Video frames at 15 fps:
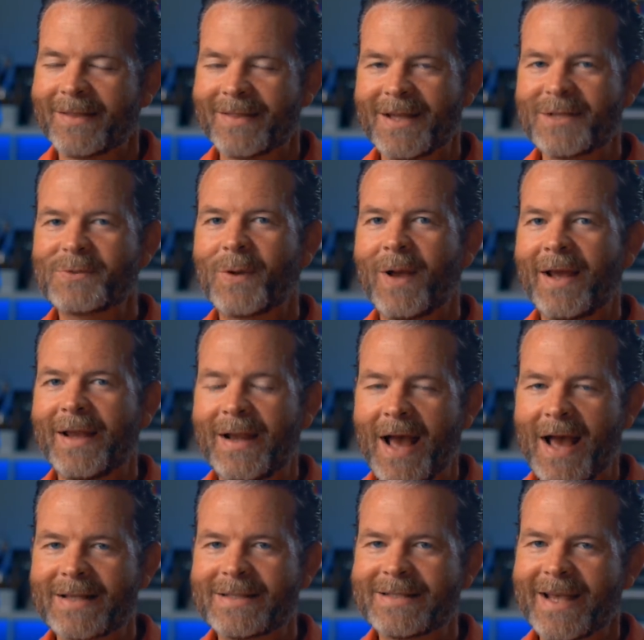That's right,
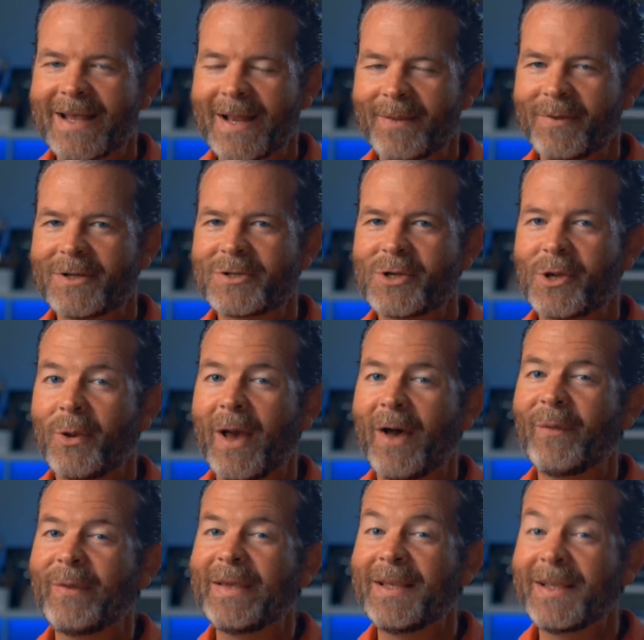I said I'm going to show you
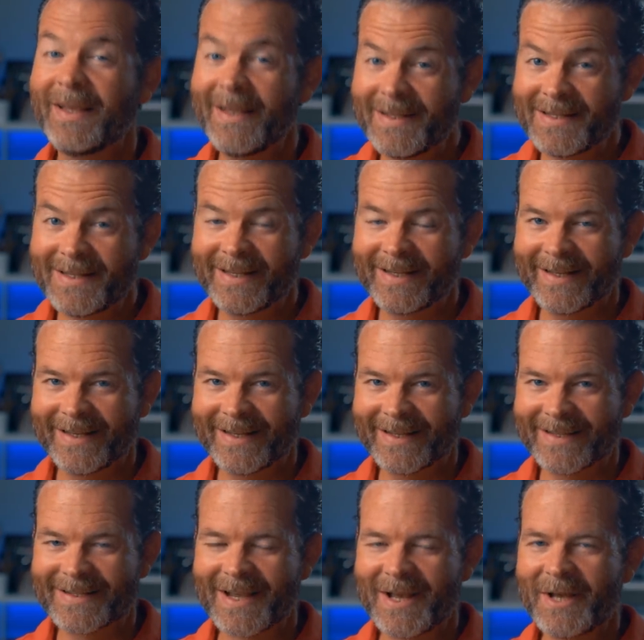how easy it
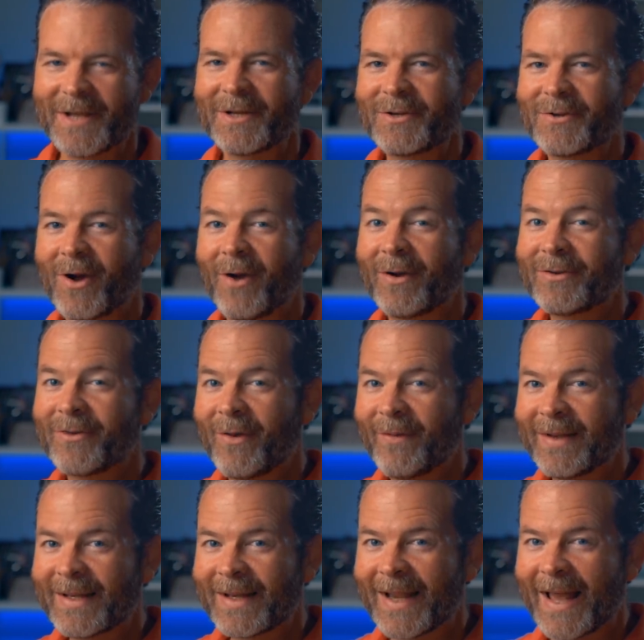is to draw a
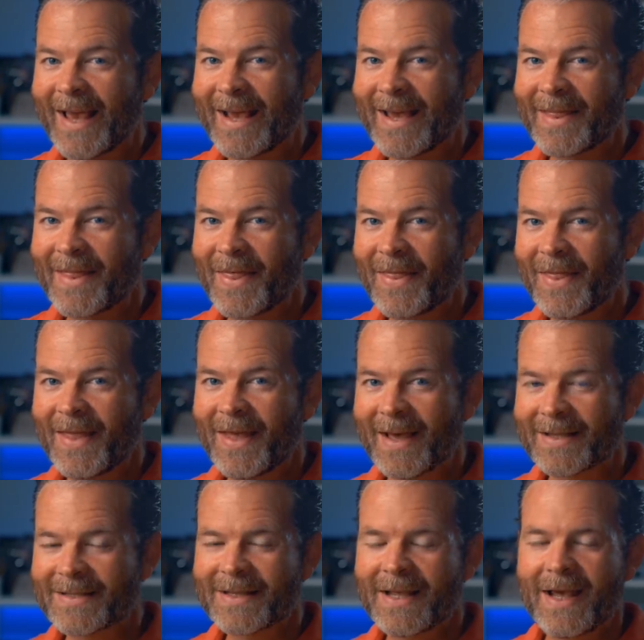drawing like this.